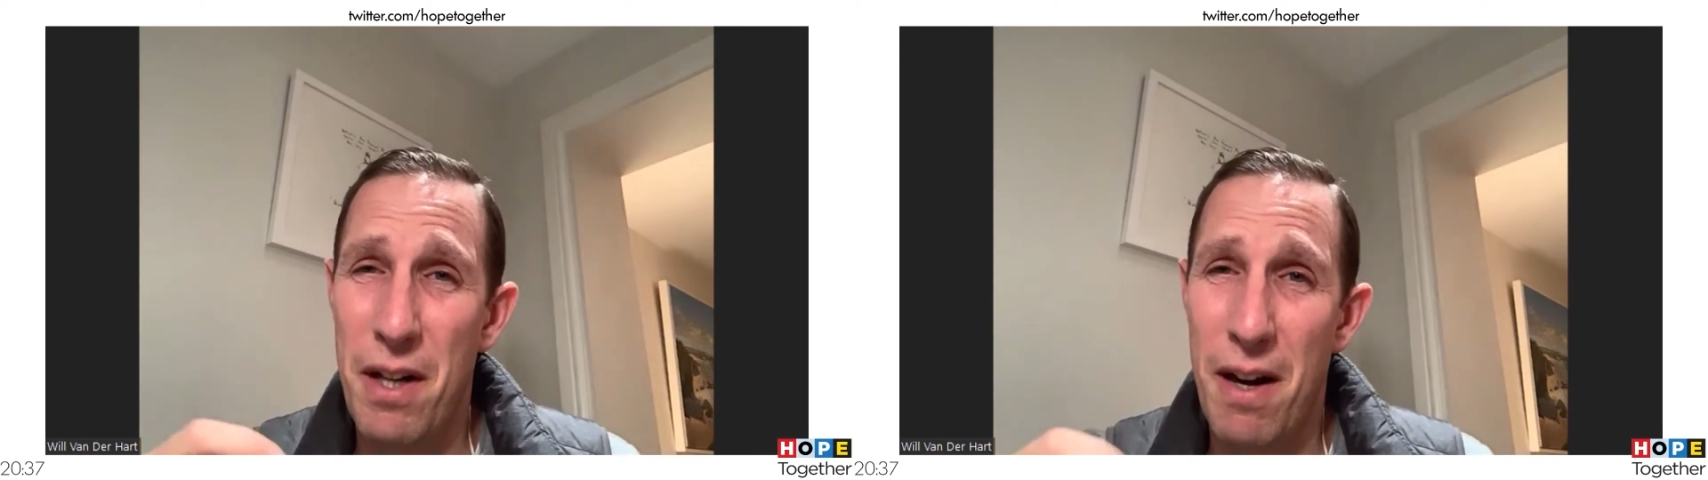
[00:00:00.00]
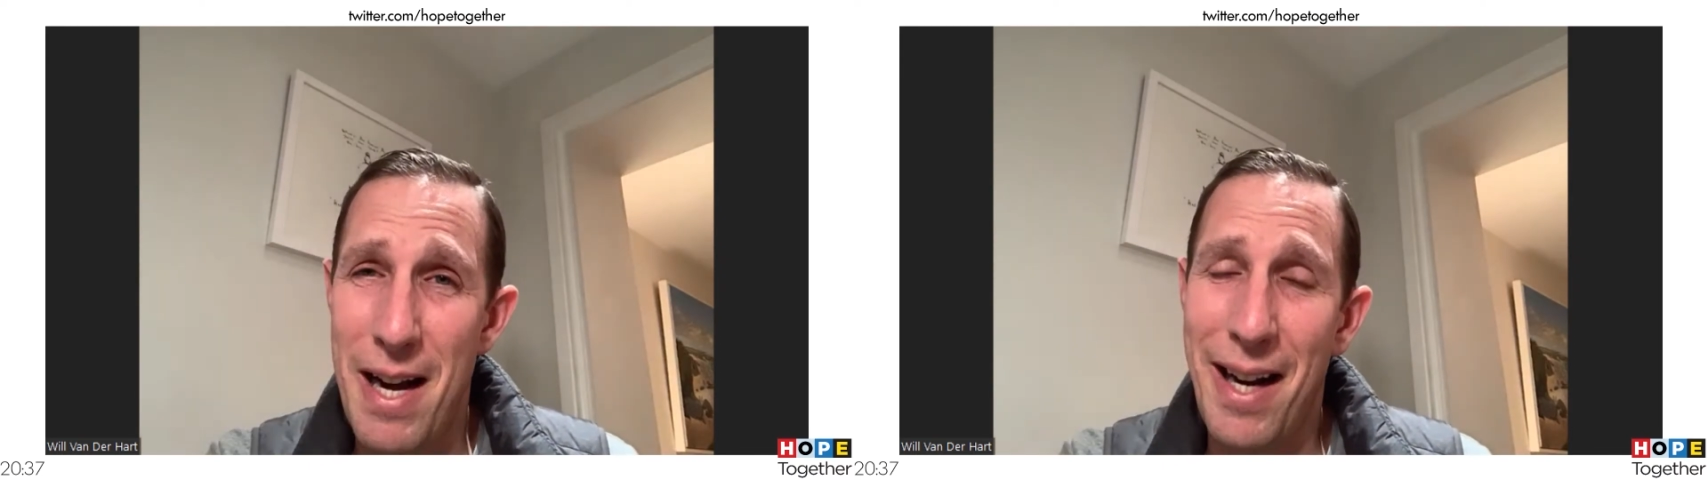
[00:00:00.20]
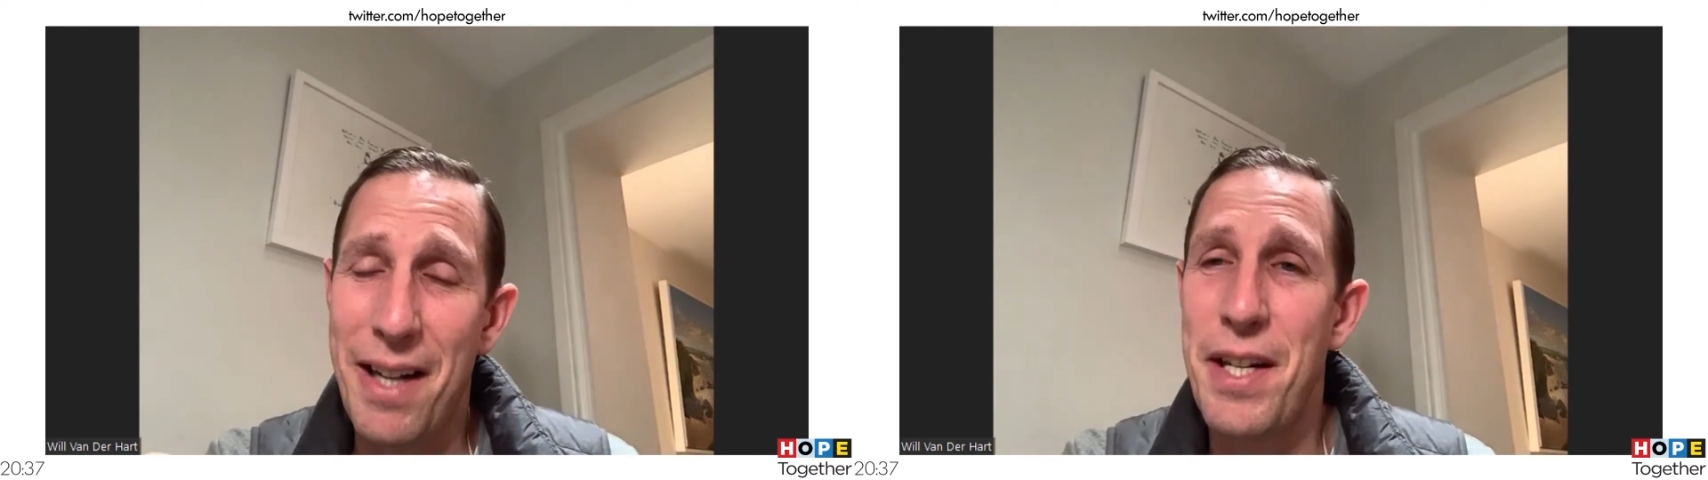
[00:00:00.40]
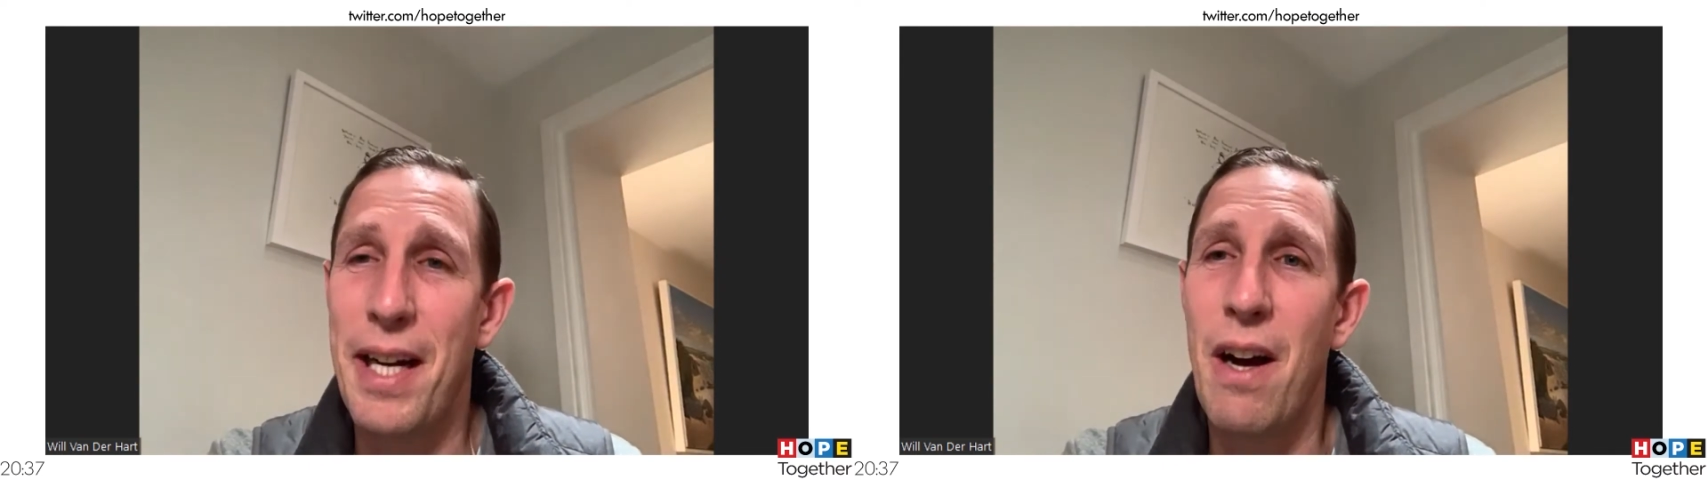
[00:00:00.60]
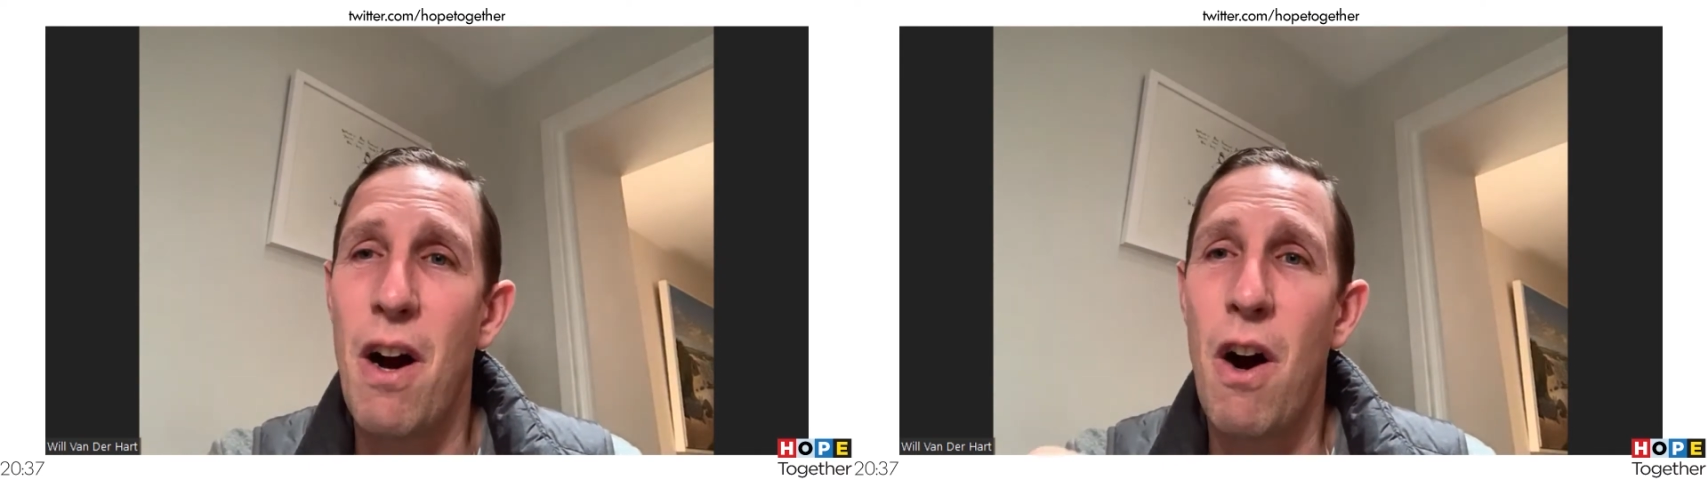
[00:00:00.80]

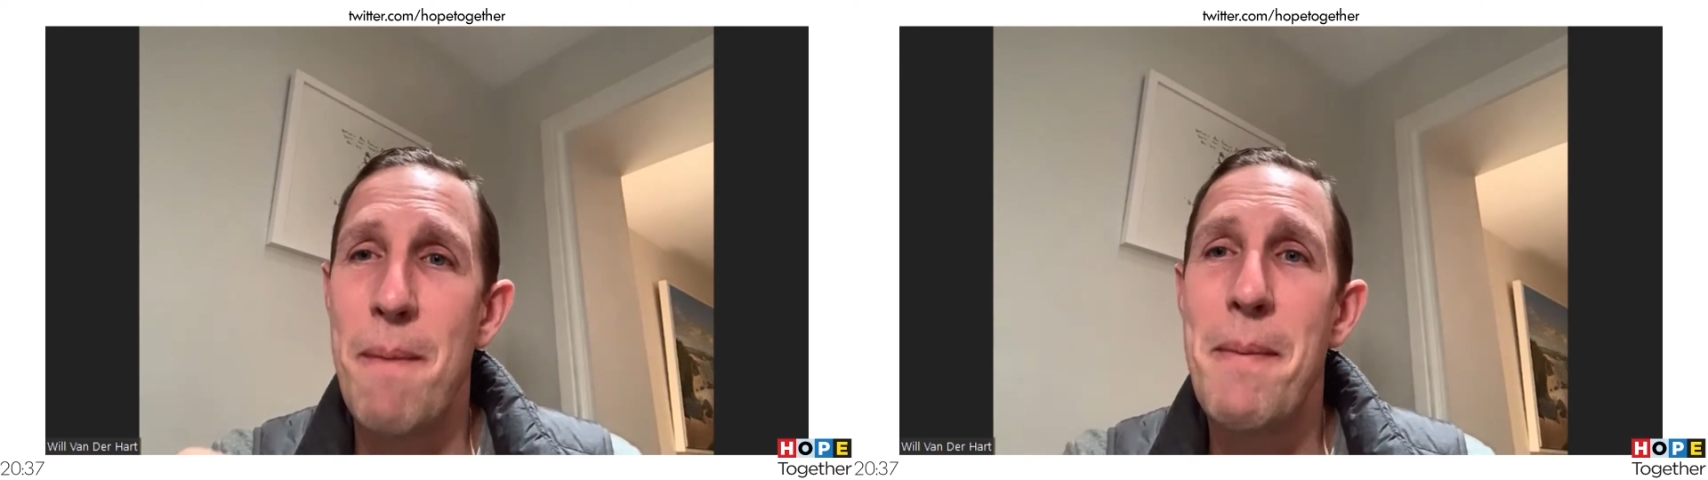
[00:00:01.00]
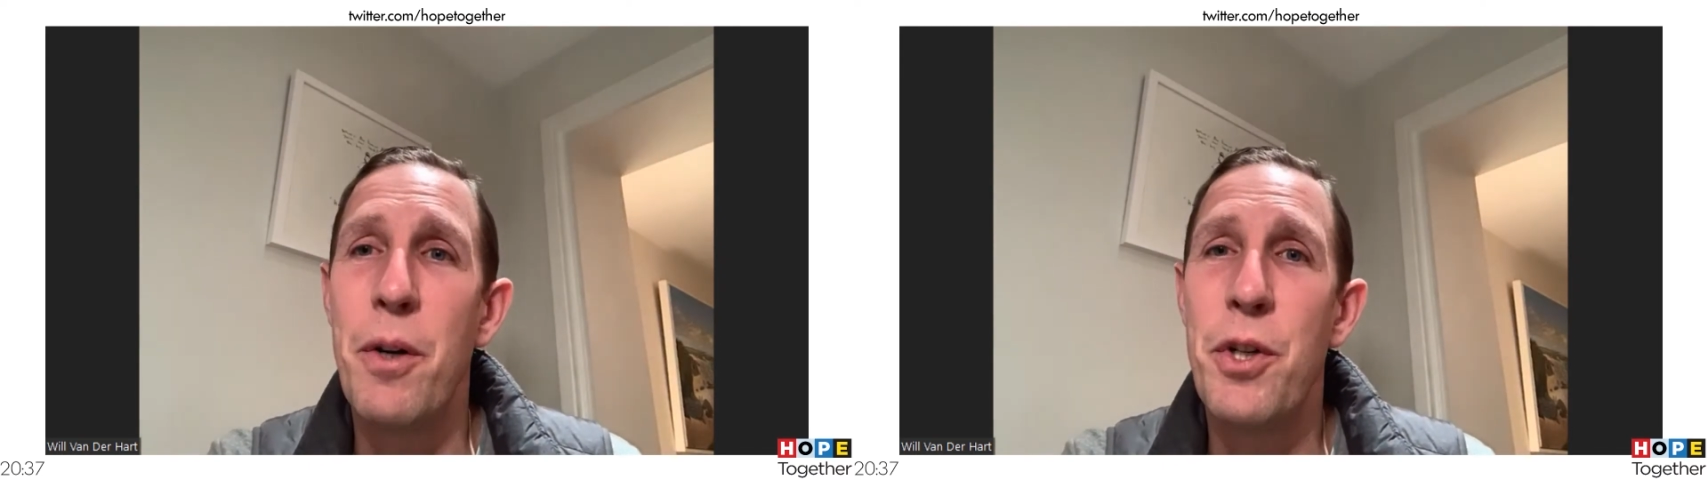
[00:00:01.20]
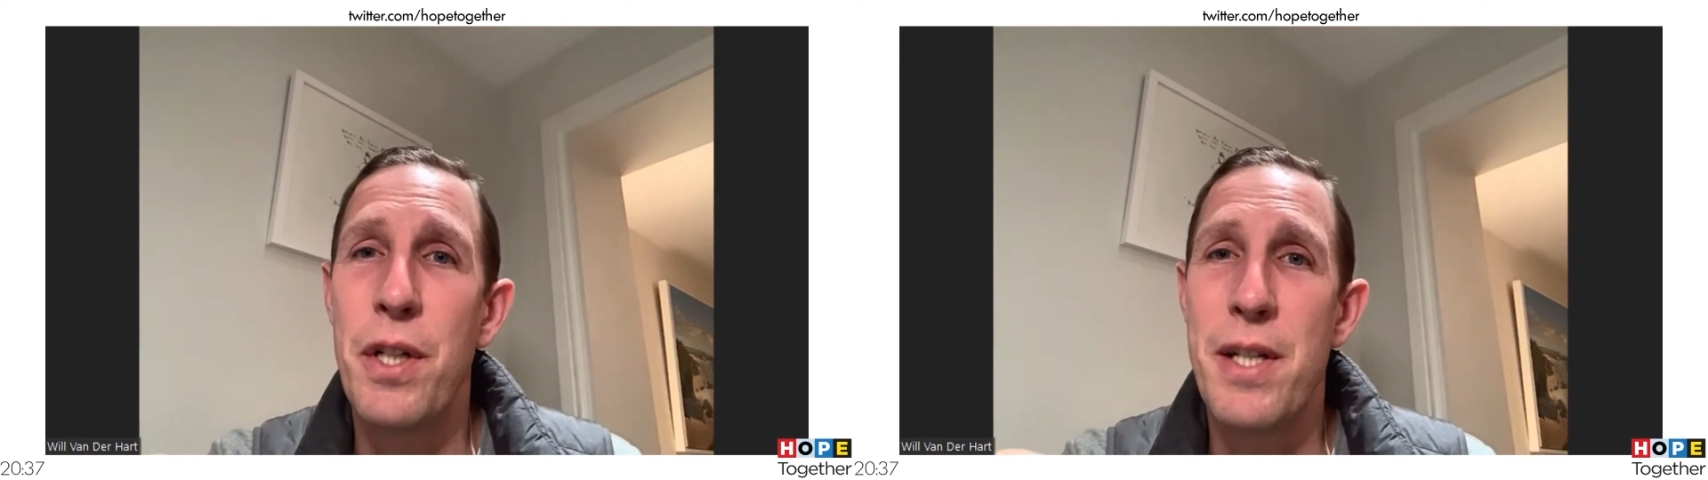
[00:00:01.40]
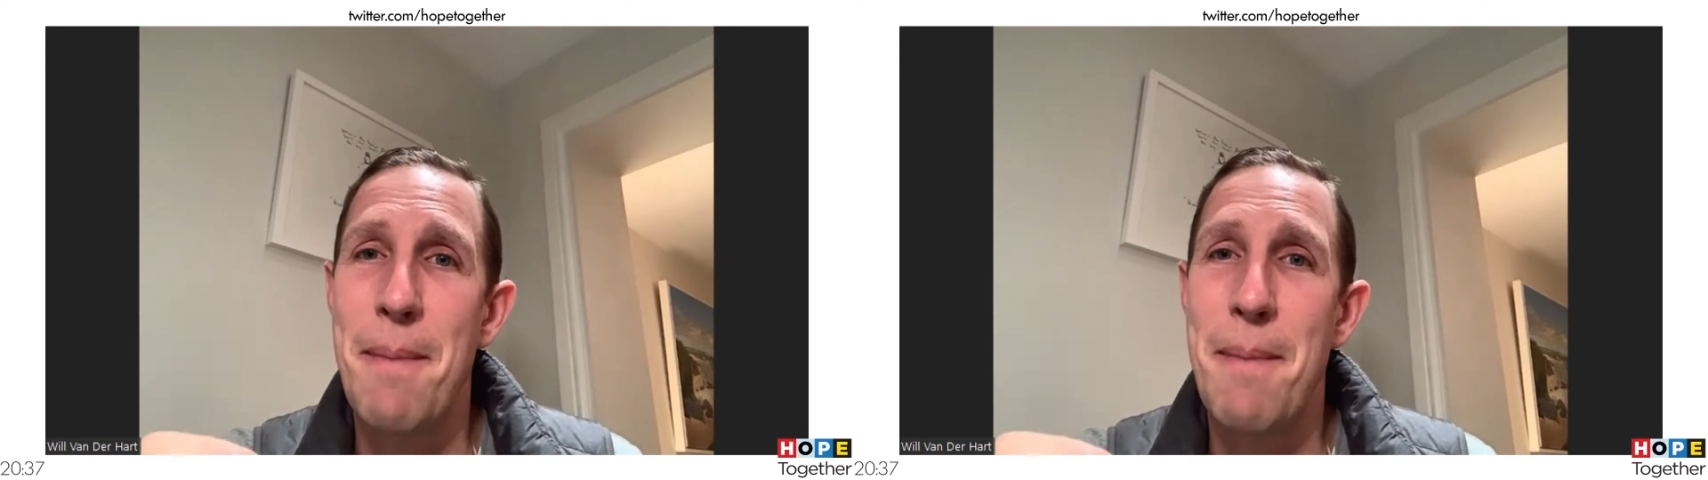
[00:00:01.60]
dialecting our emotions.